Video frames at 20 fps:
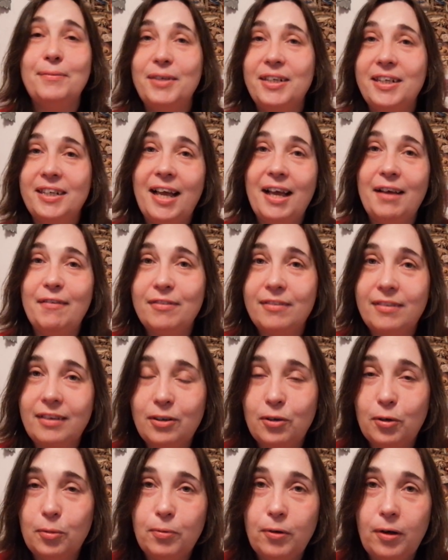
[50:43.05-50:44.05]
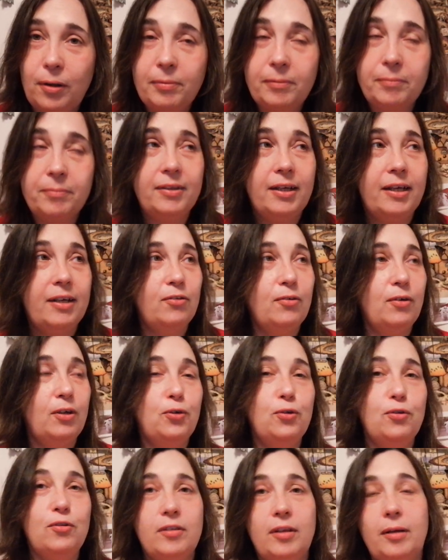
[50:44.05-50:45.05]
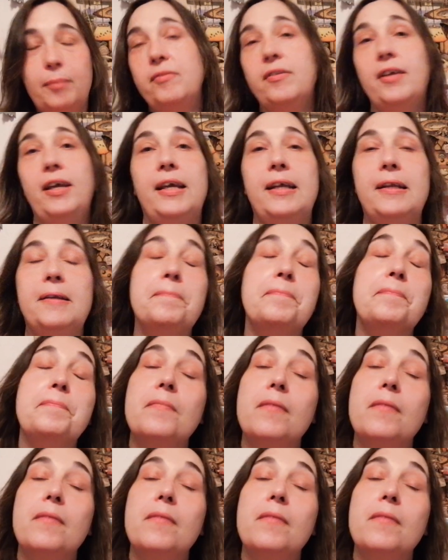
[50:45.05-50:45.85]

which I have such a problem saying, so I should stop saying it.